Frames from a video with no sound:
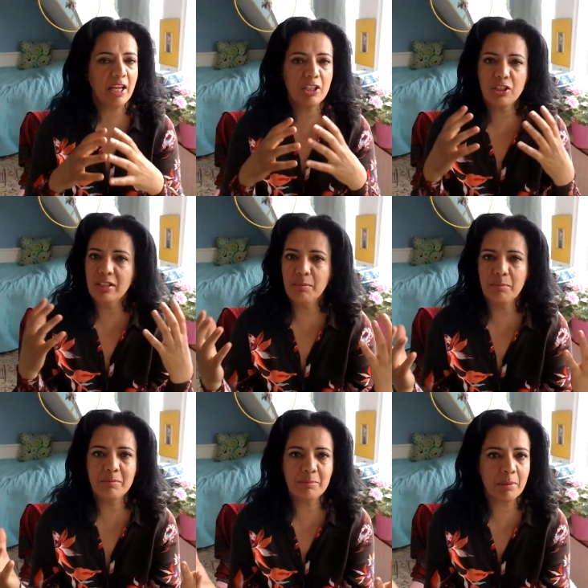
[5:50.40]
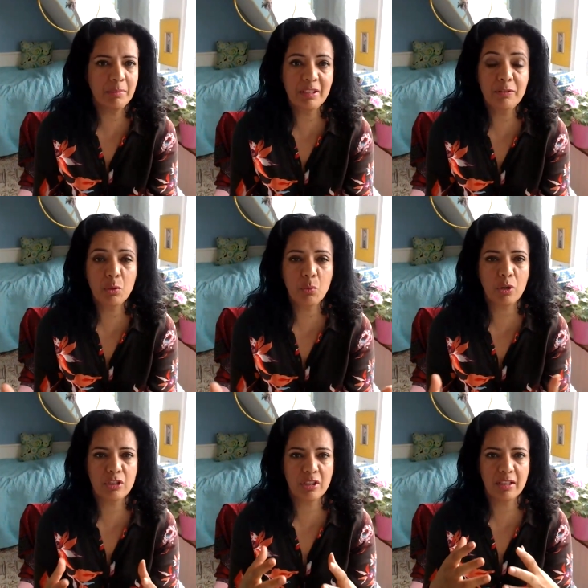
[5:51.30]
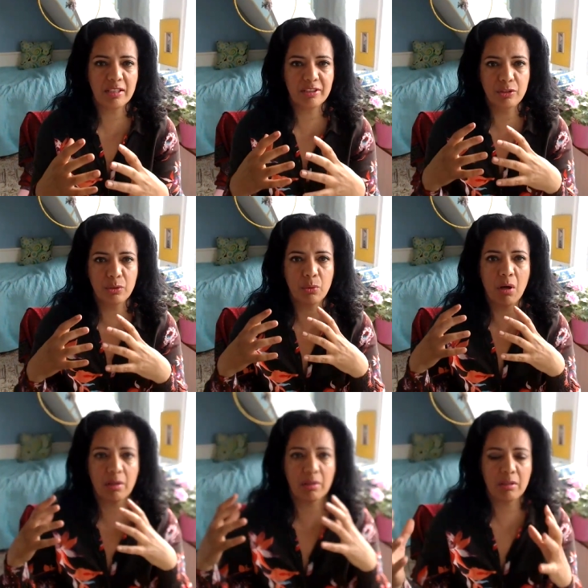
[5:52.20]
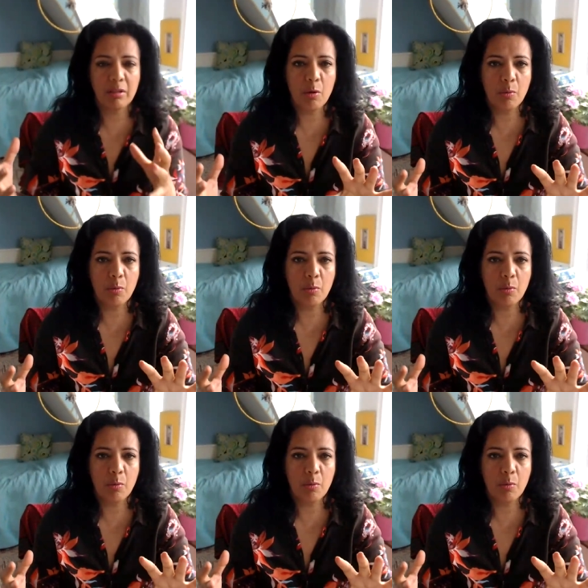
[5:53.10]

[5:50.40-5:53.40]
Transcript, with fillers: actually, probably if you're watching this, you are